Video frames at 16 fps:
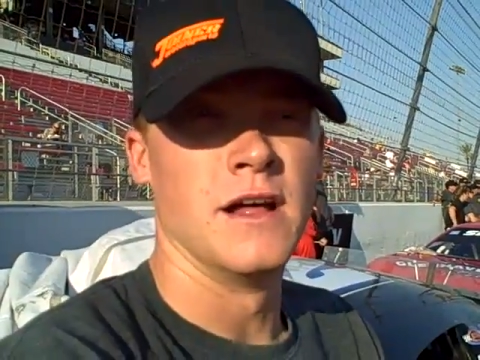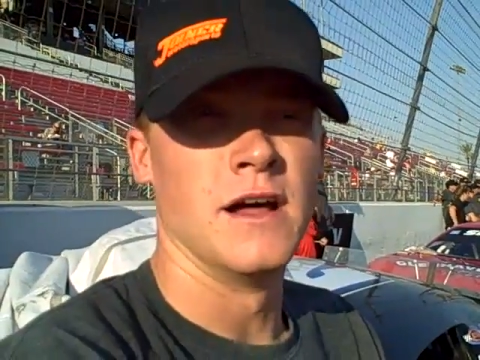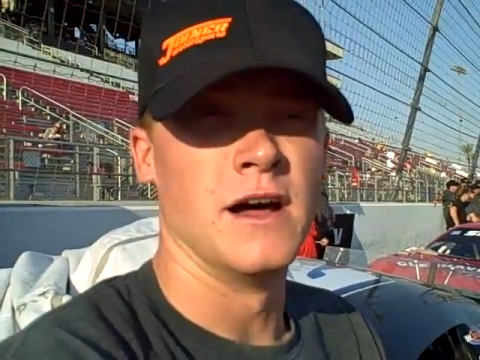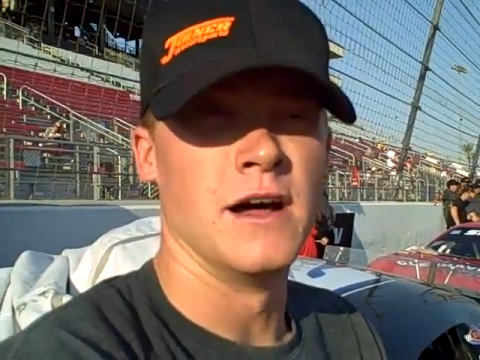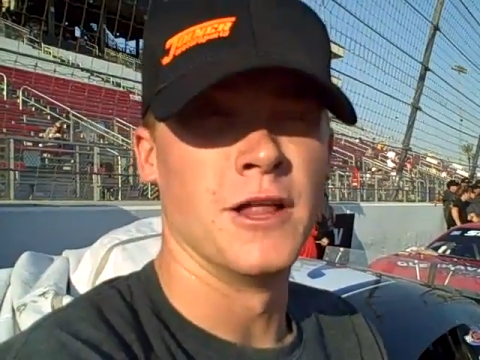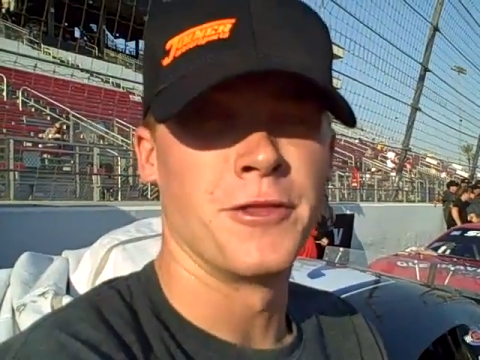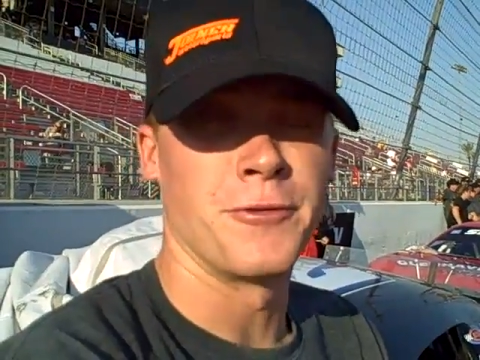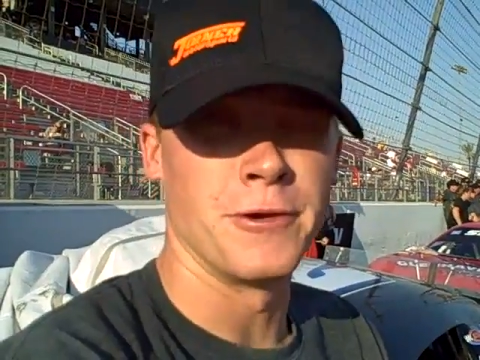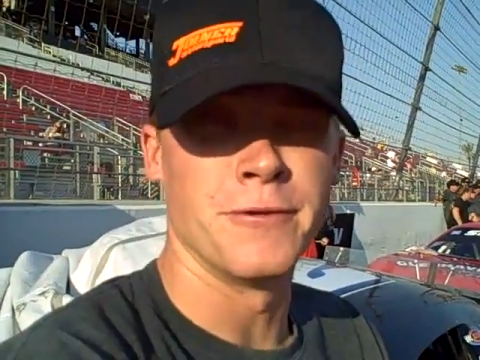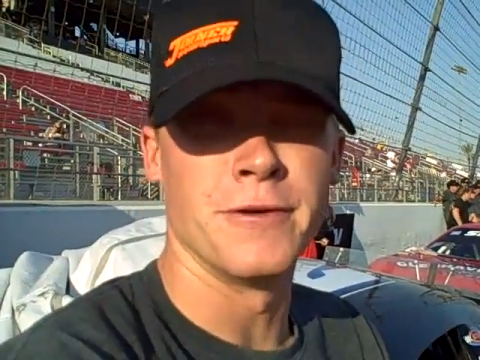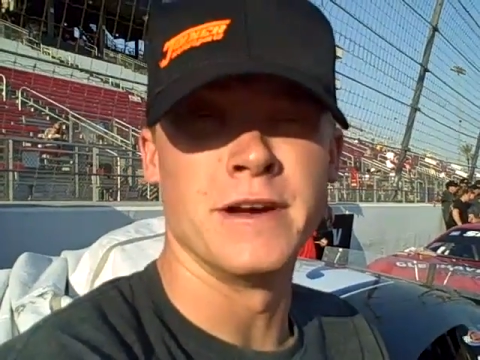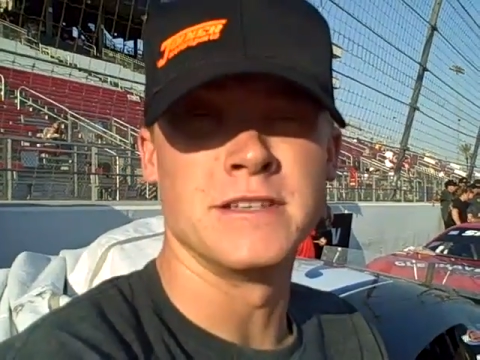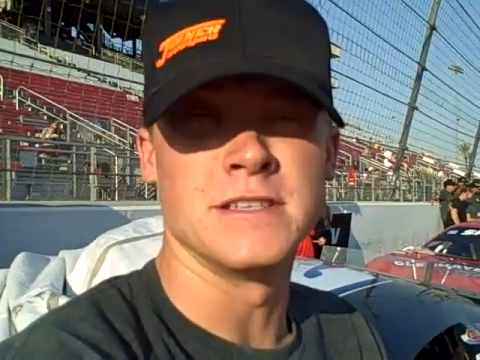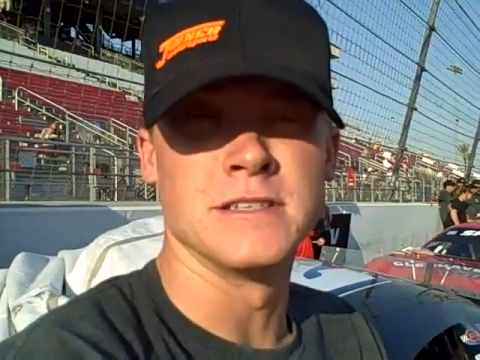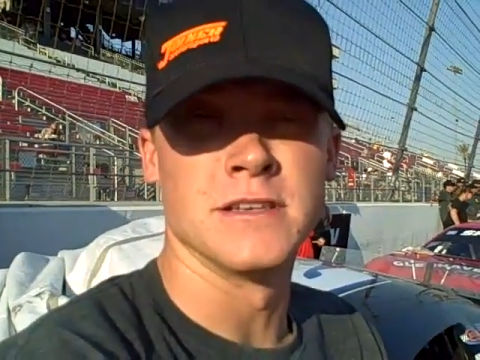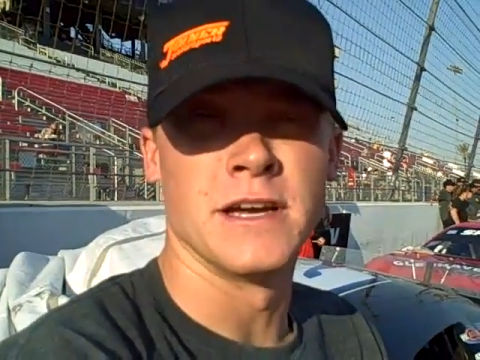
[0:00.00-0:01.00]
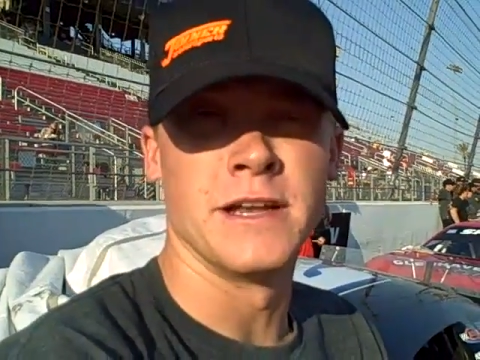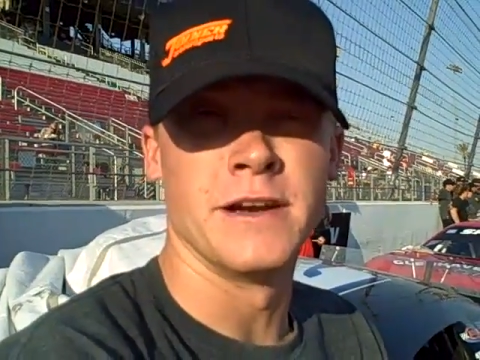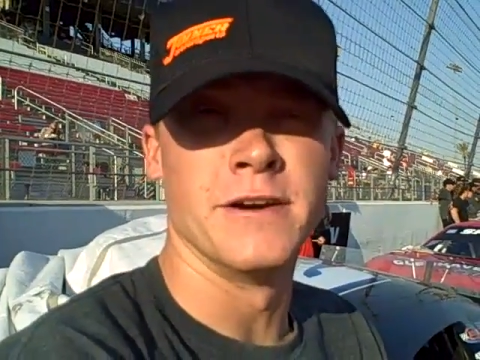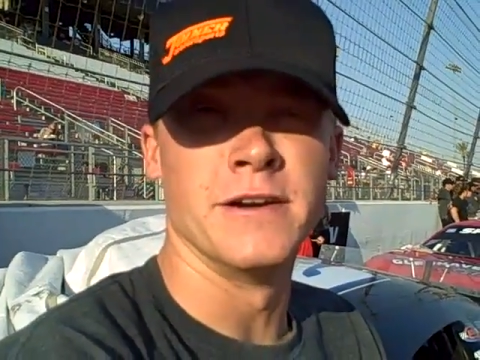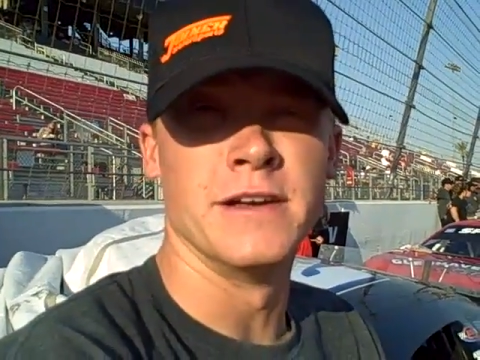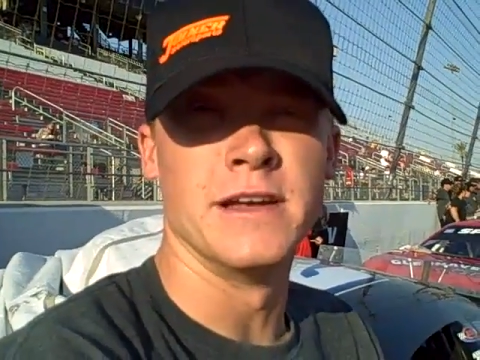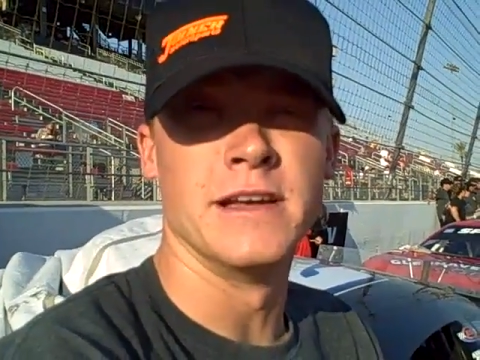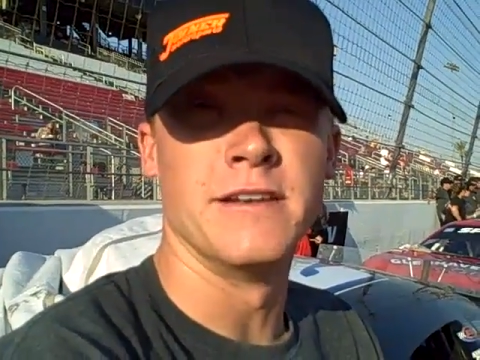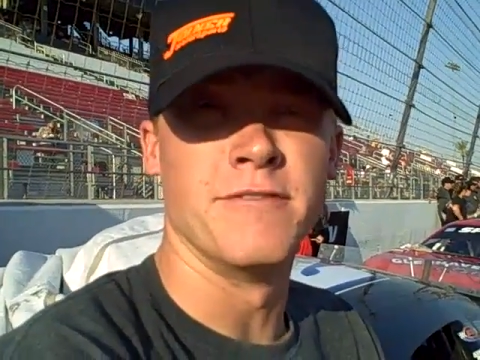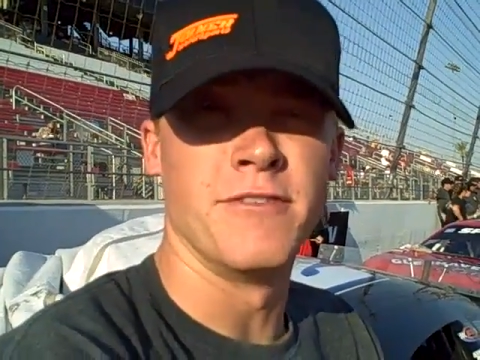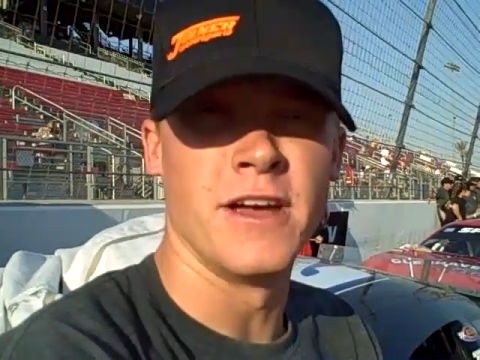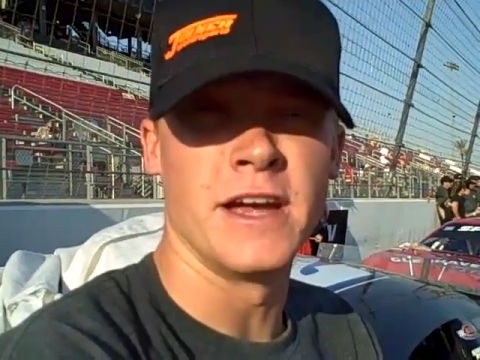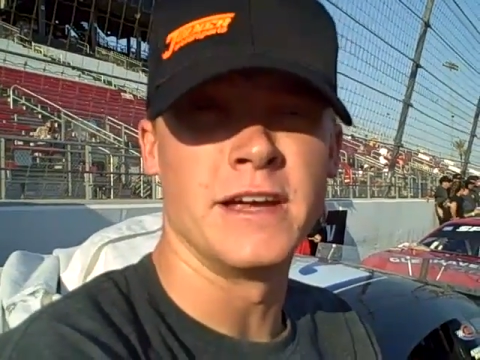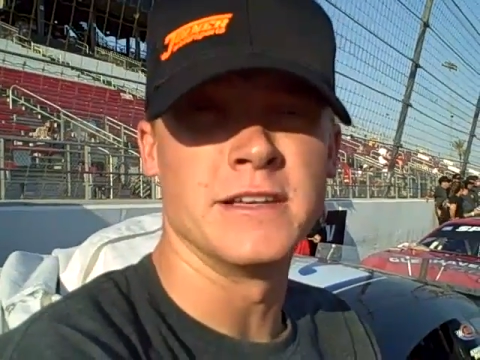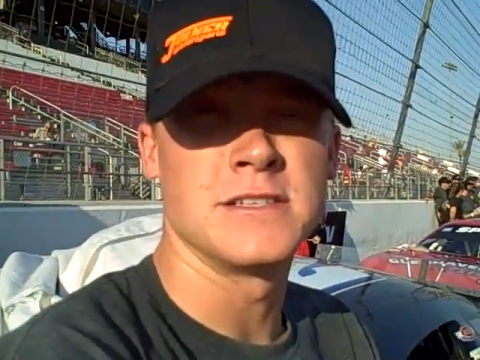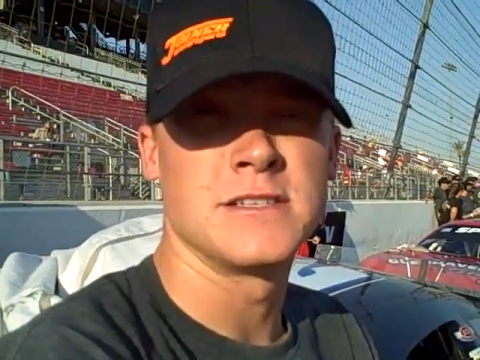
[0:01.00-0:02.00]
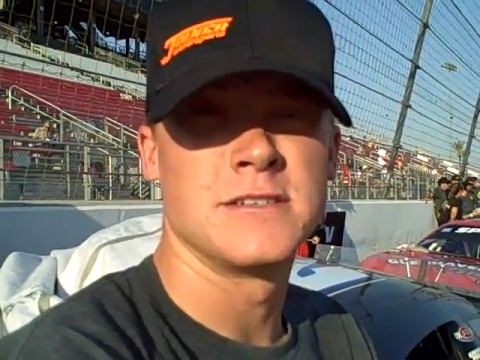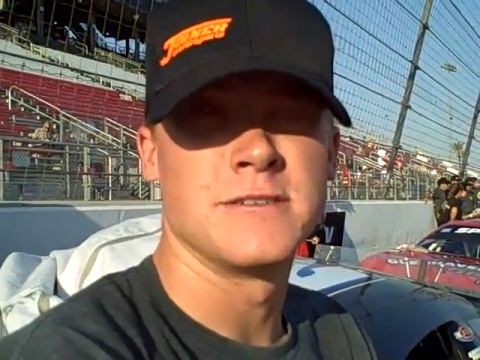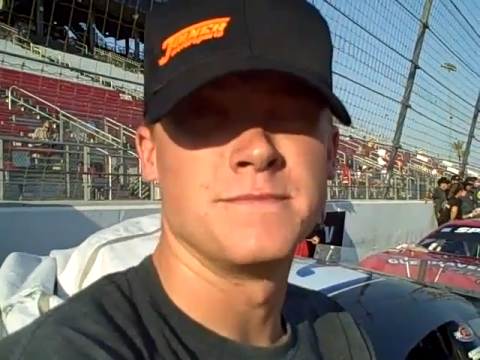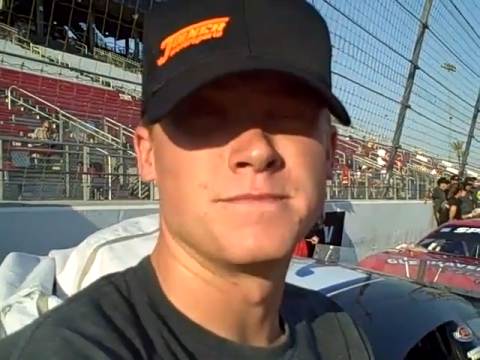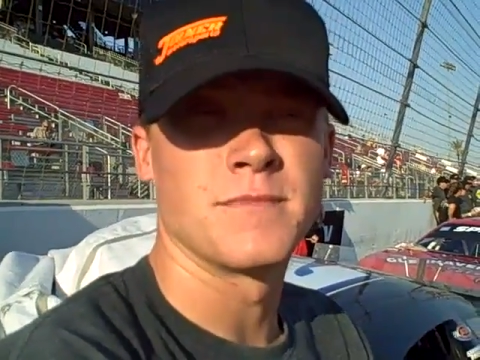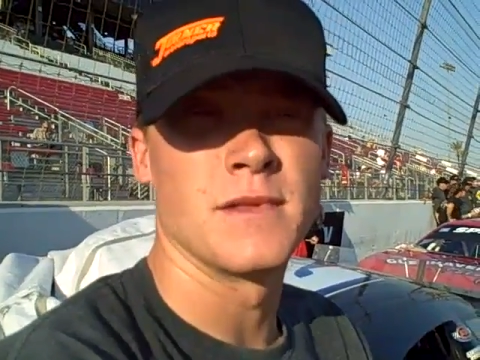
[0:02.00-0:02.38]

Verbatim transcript: uh, three races later at, at Vegas.